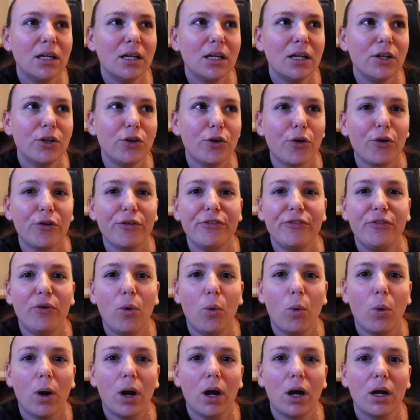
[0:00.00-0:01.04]
year
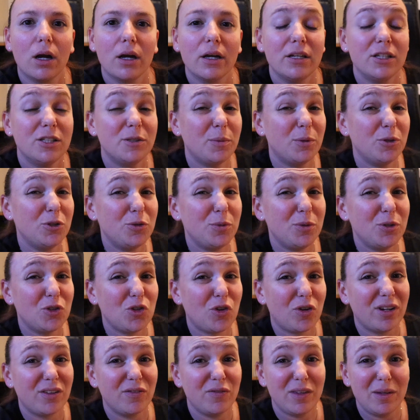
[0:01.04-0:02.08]
four. He's supposed to be
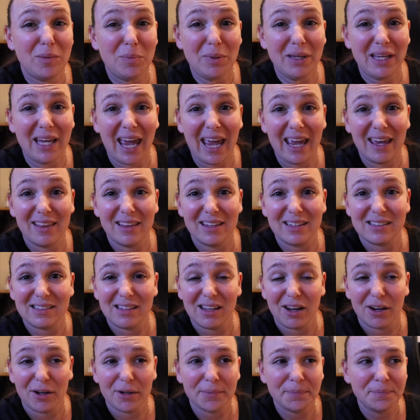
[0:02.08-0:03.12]
starting VPK this
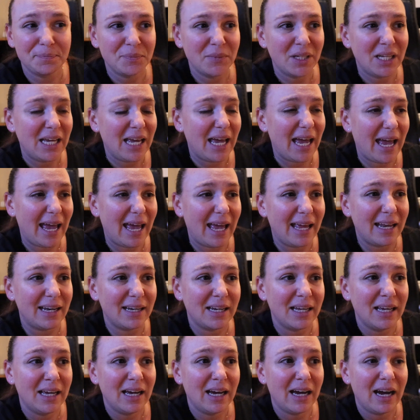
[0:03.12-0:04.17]
year, and
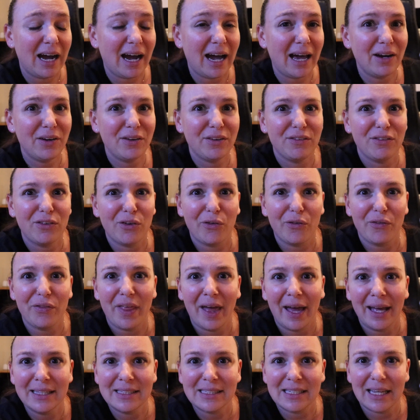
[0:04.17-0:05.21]
I don't even know if
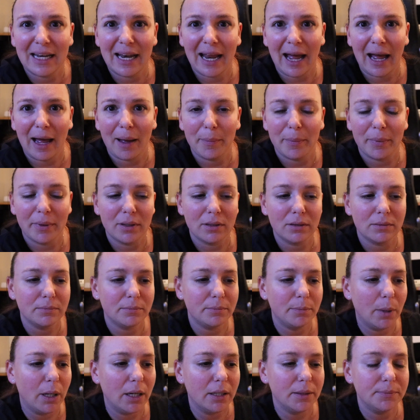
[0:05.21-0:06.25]
that's gonna happen.
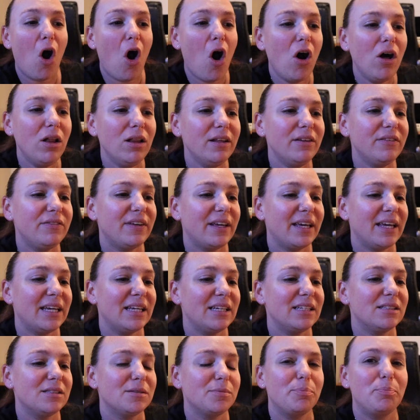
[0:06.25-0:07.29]
But all of
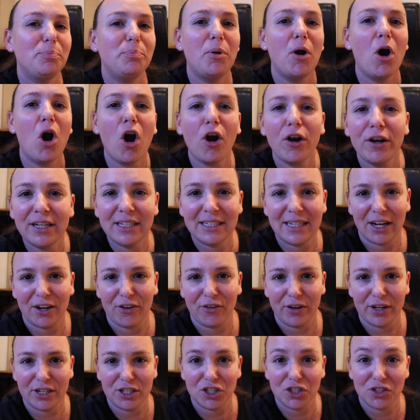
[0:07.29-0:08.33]
his party
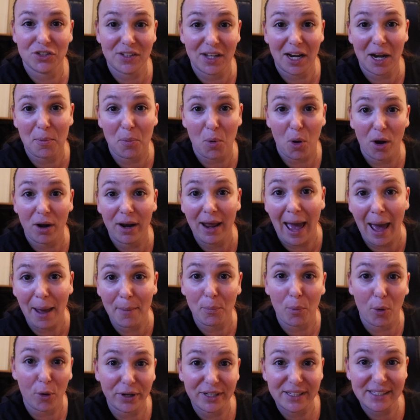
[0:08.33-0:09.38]
decorations that I bought at
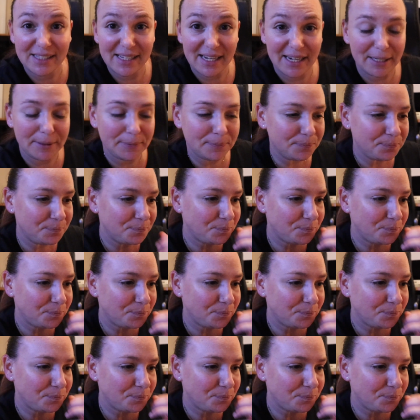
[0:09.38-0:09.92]
Party City.